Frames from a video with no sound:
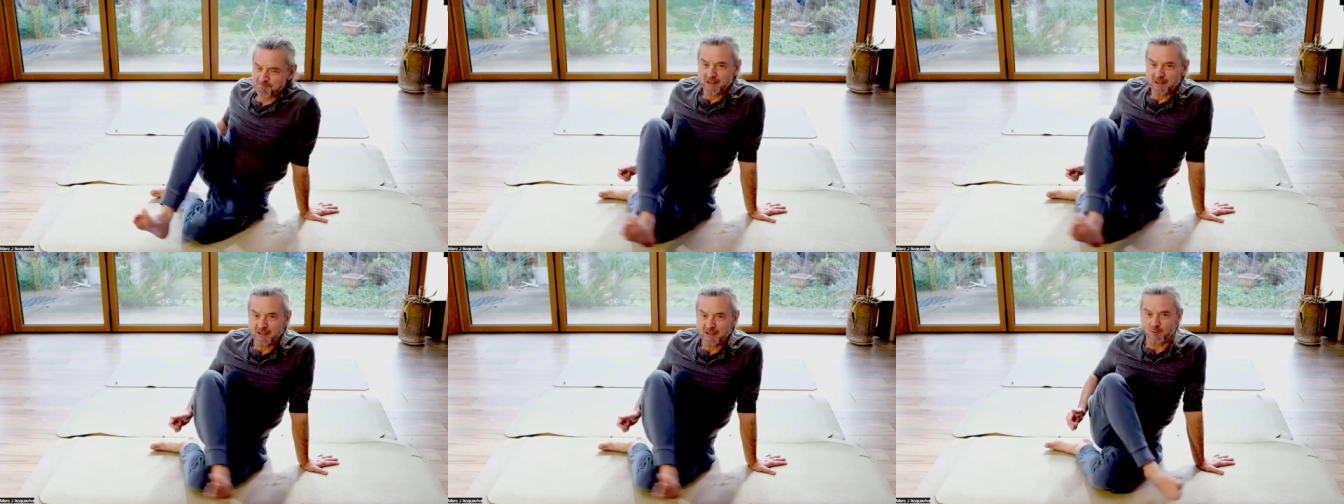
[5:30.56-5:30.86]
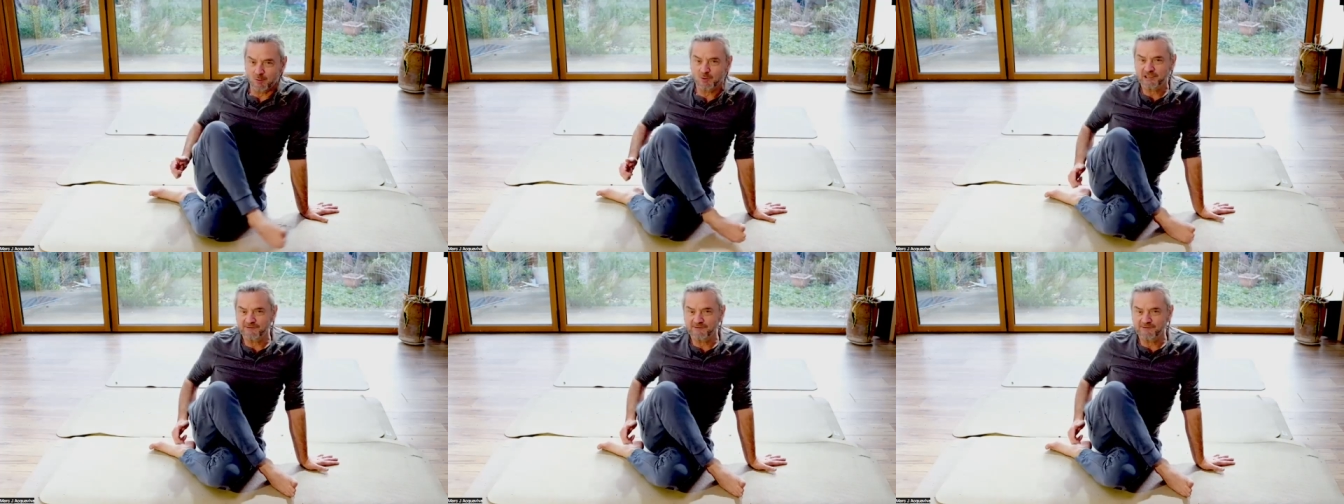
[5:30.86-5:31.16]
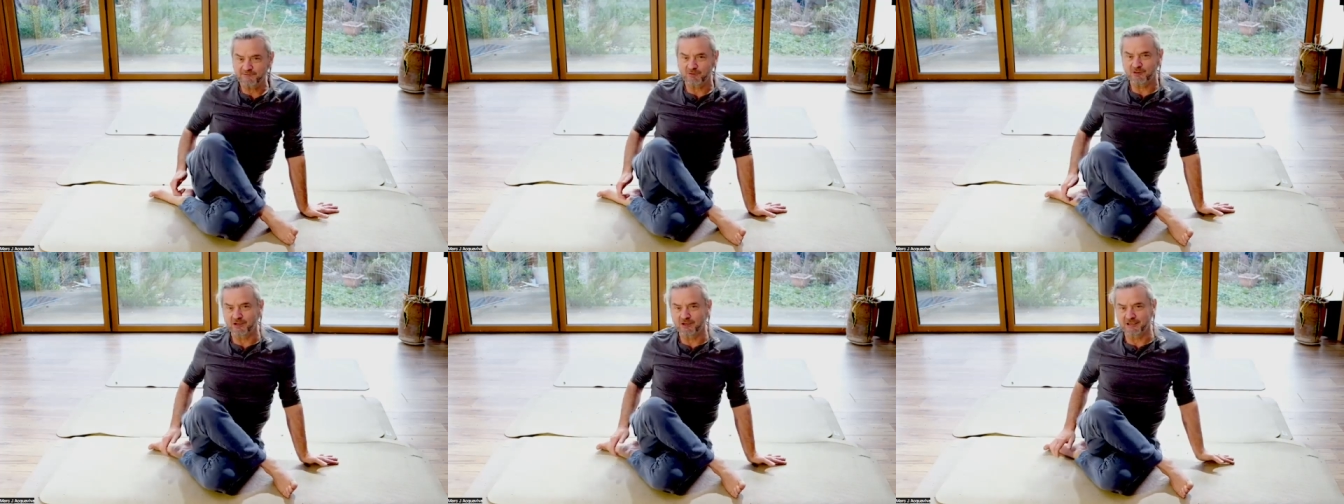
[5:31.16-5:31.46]
I want to give
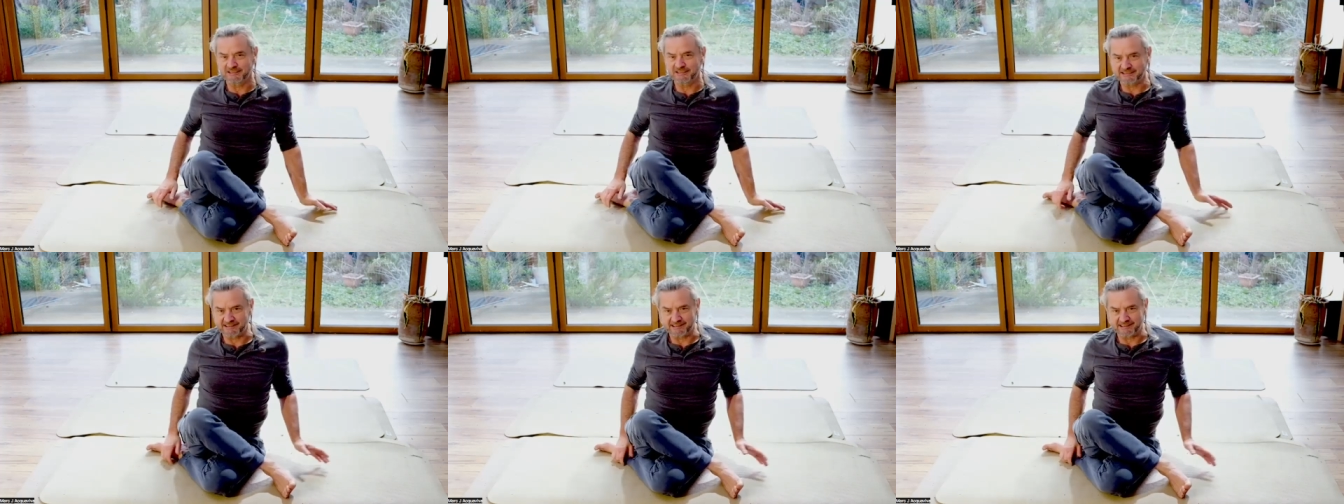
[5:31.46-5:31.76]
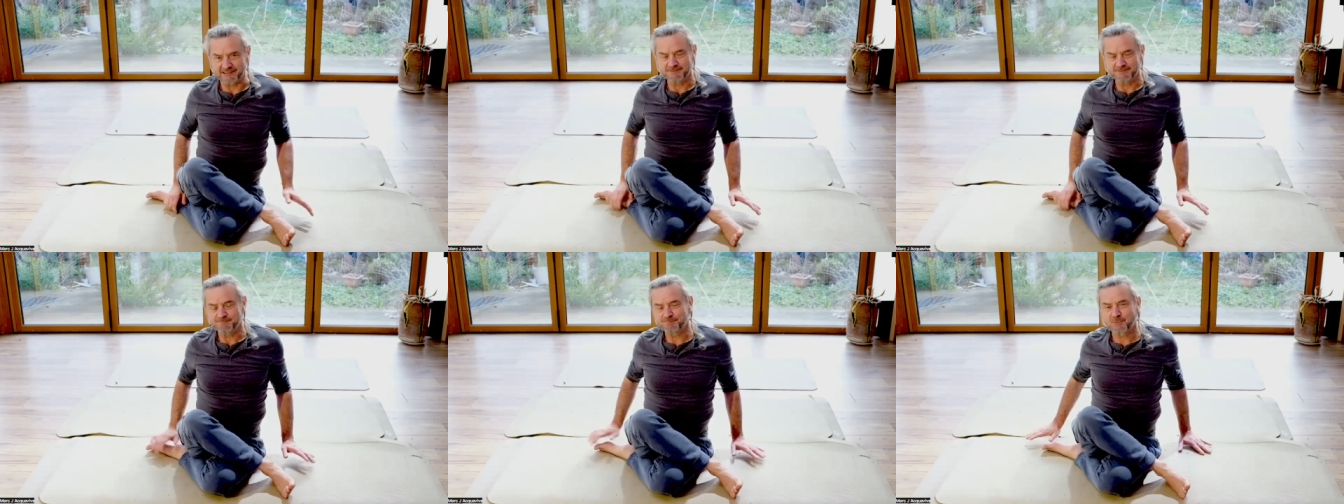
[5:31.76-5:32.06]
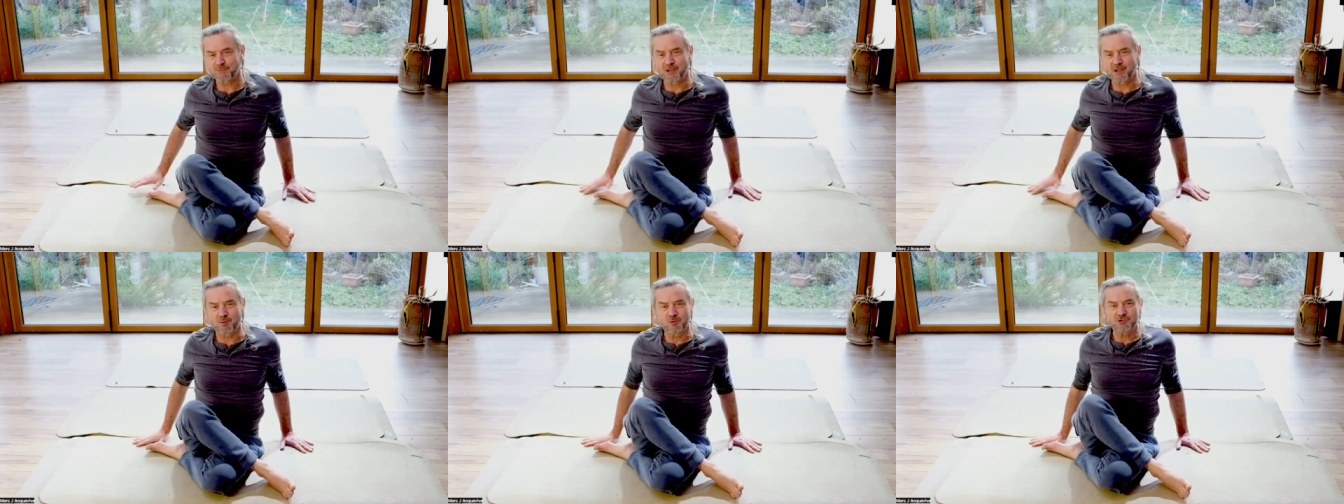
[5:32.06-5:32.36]
you the idea.
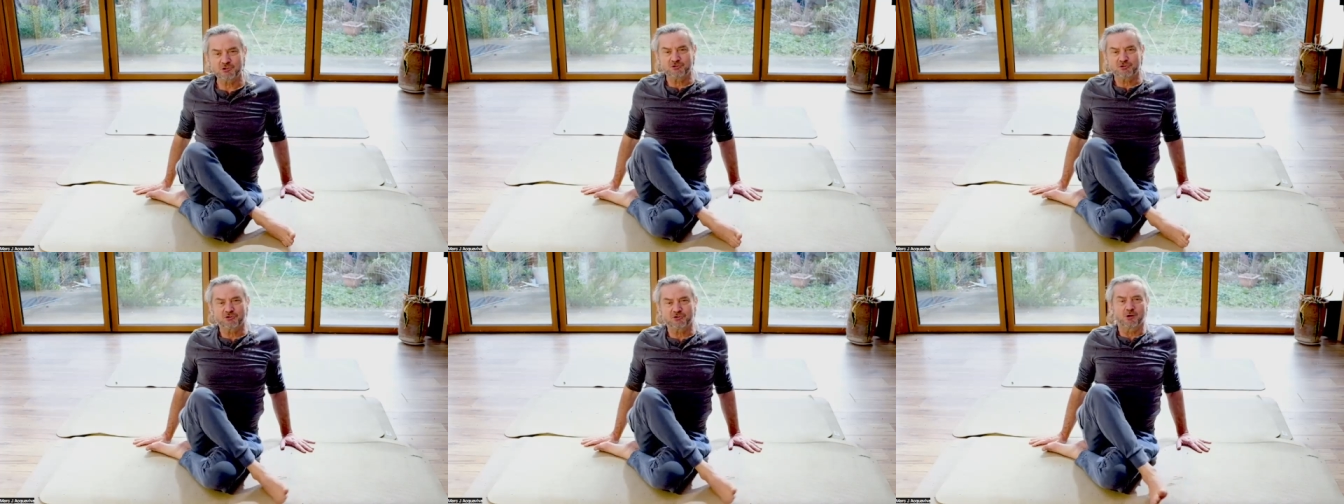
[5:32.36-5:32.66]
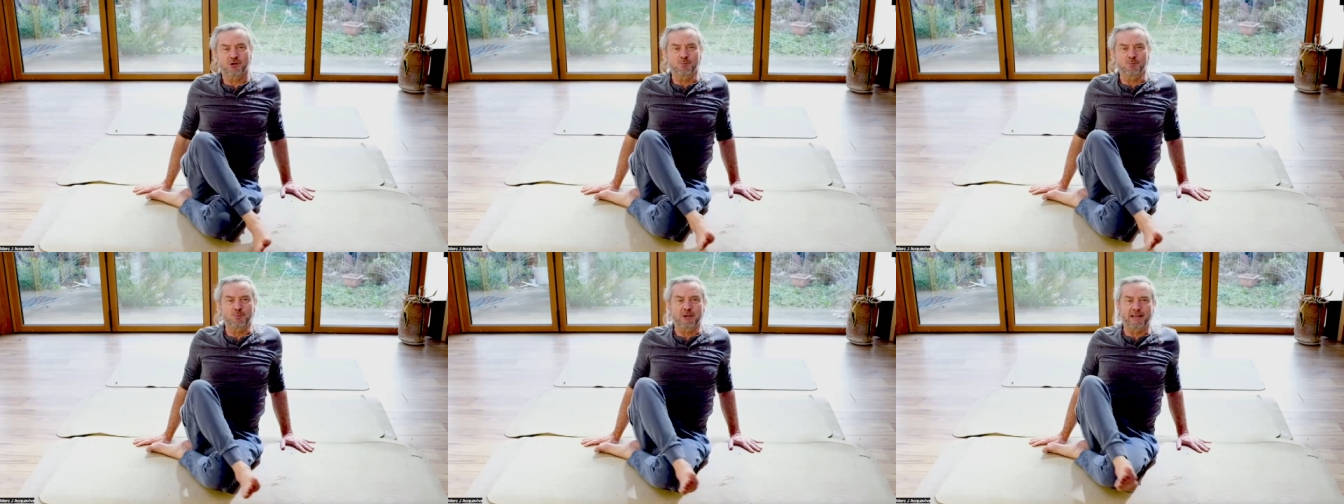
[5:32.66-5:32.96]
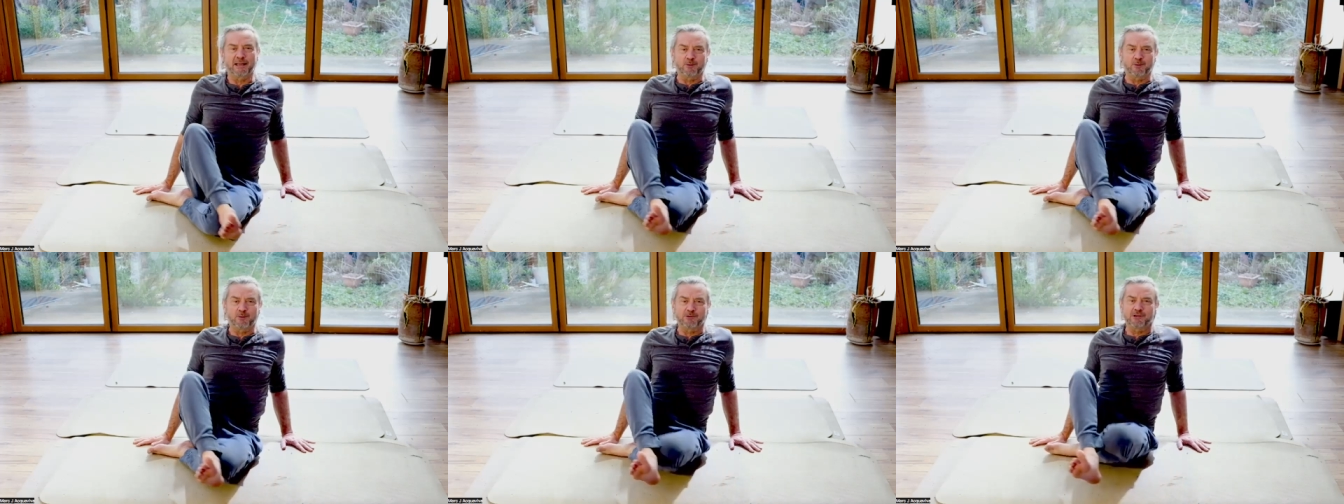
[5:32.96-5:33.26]
I want you to go and
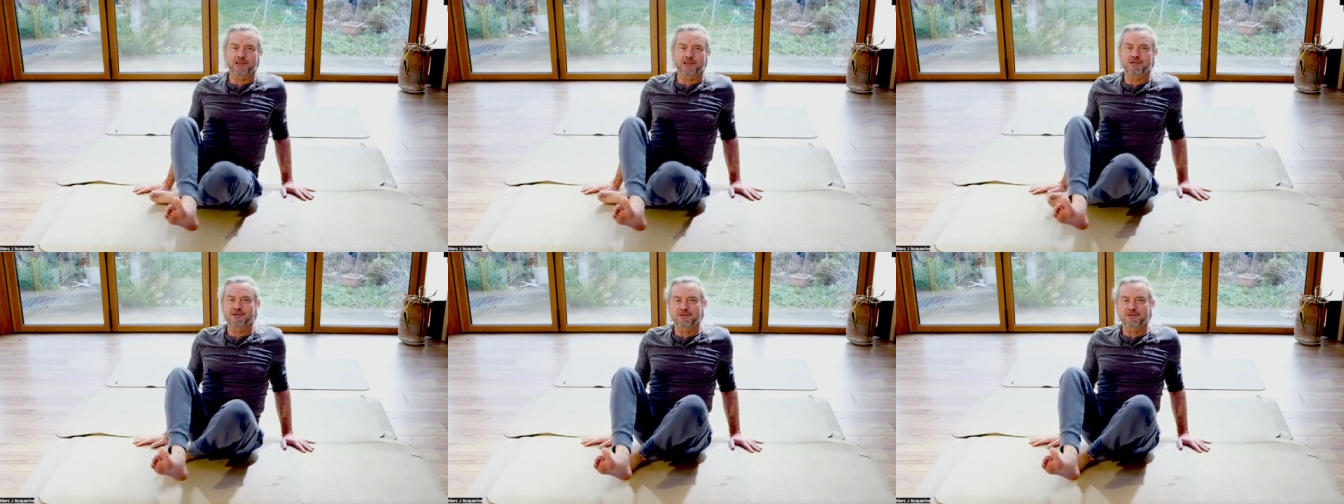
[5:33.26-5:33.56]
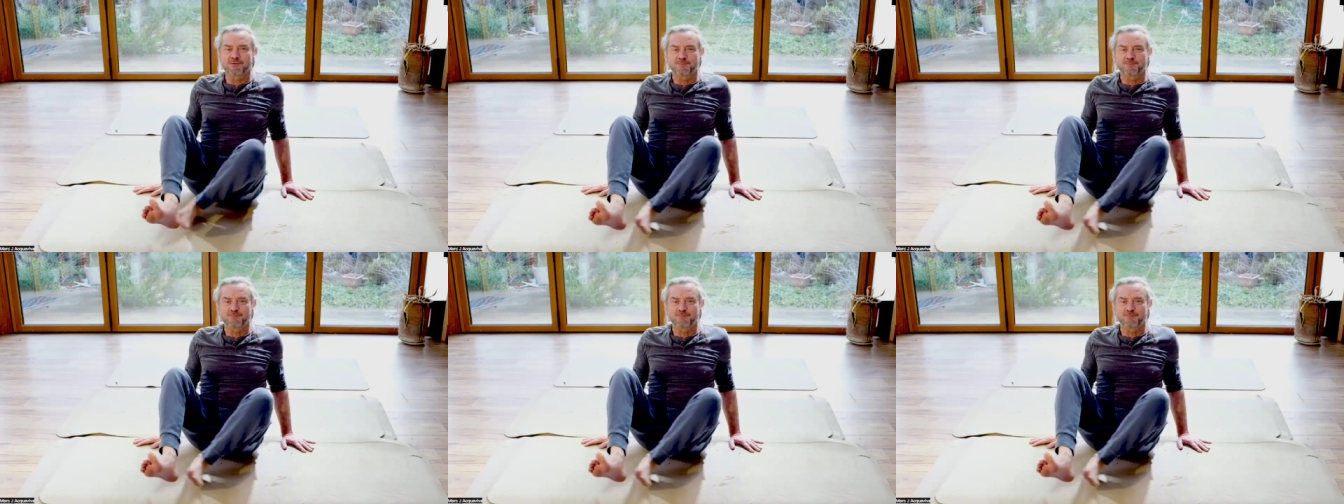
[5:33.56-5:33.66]
play with it.